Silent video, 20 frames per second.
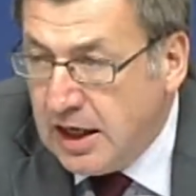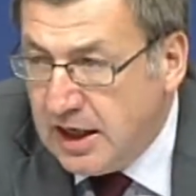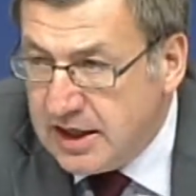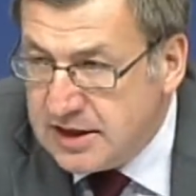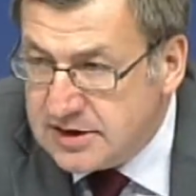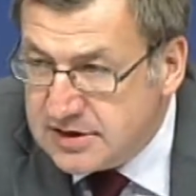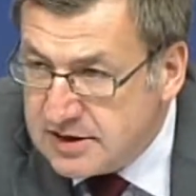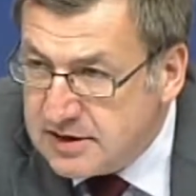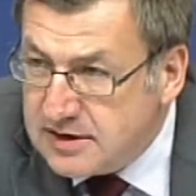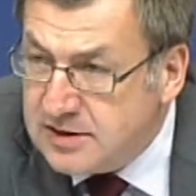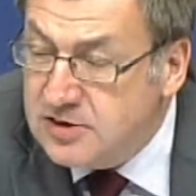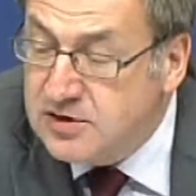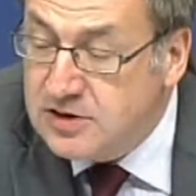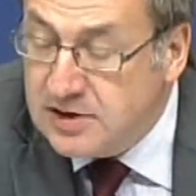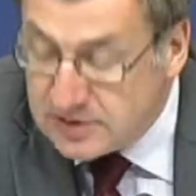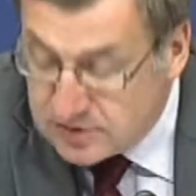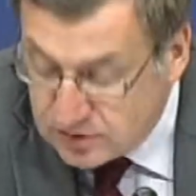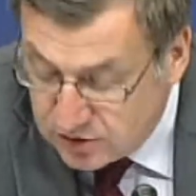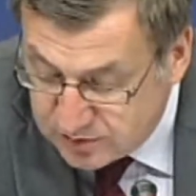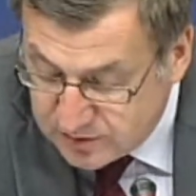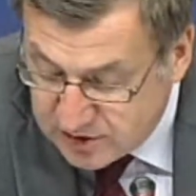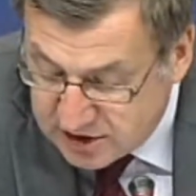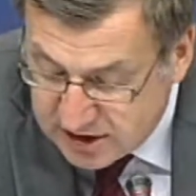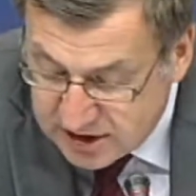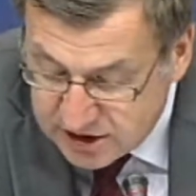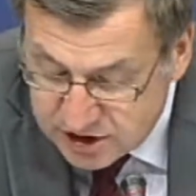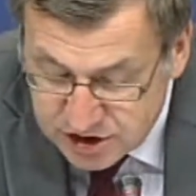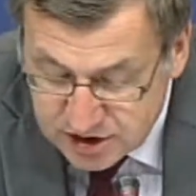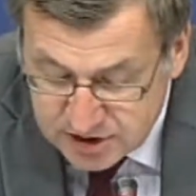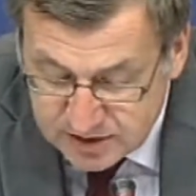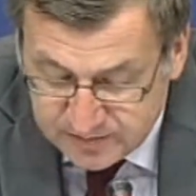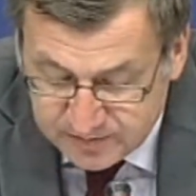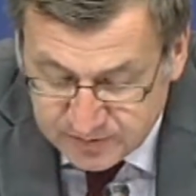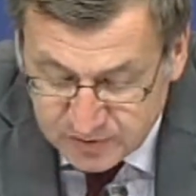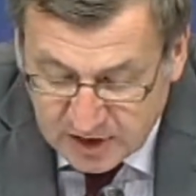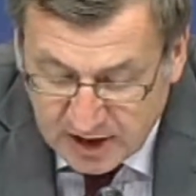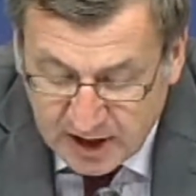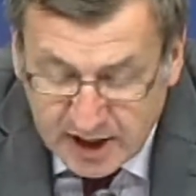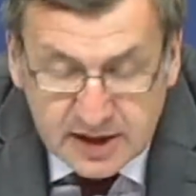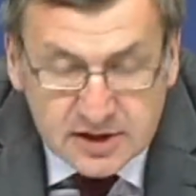has the determination
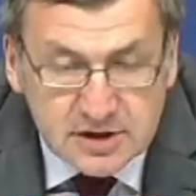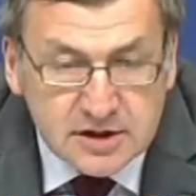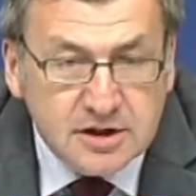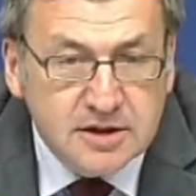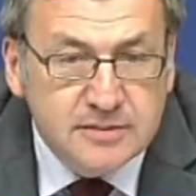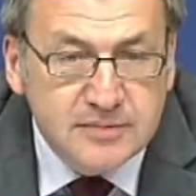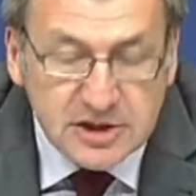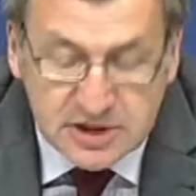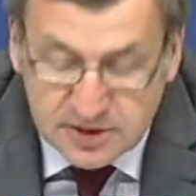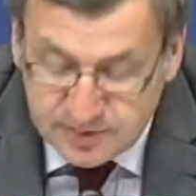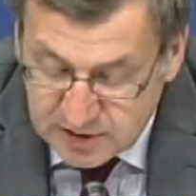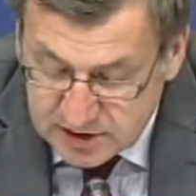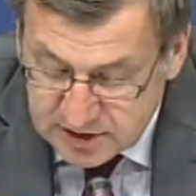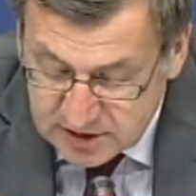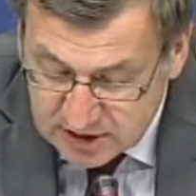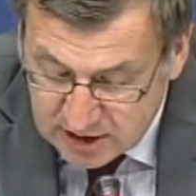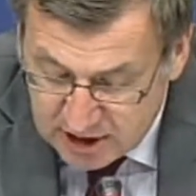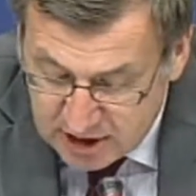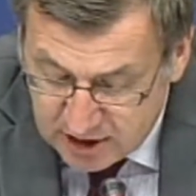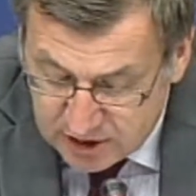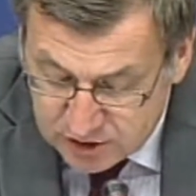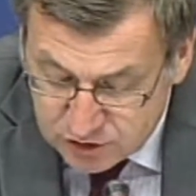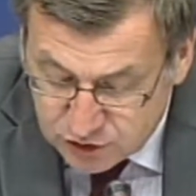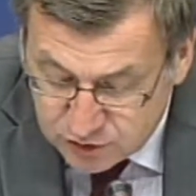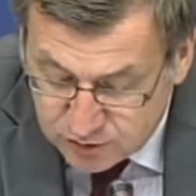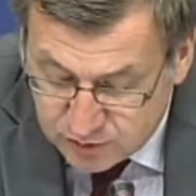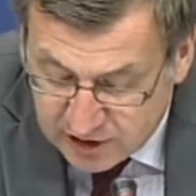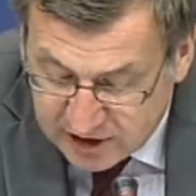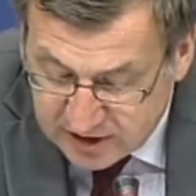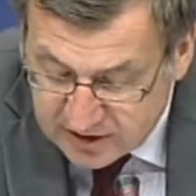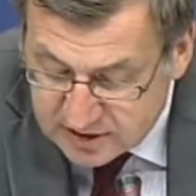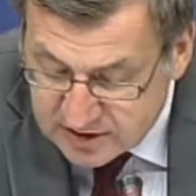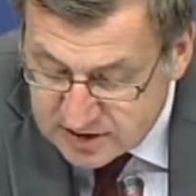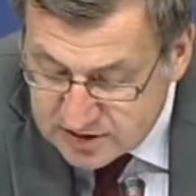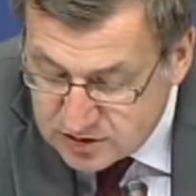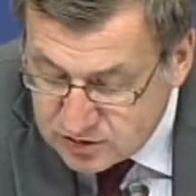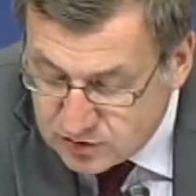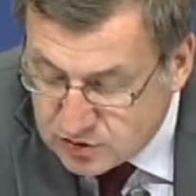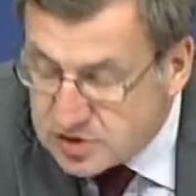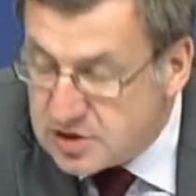and the commitment to bring
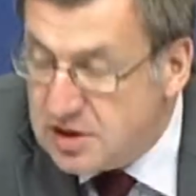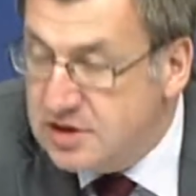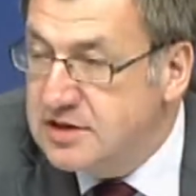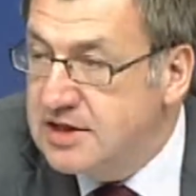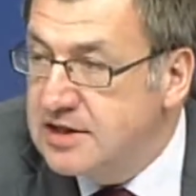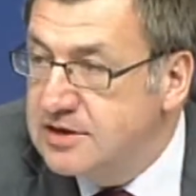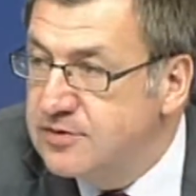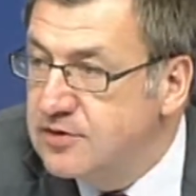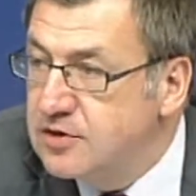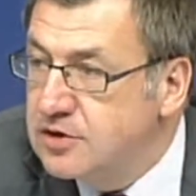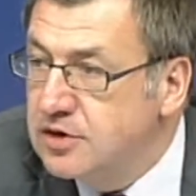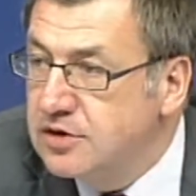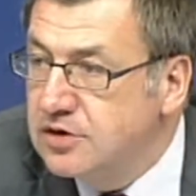this to a successful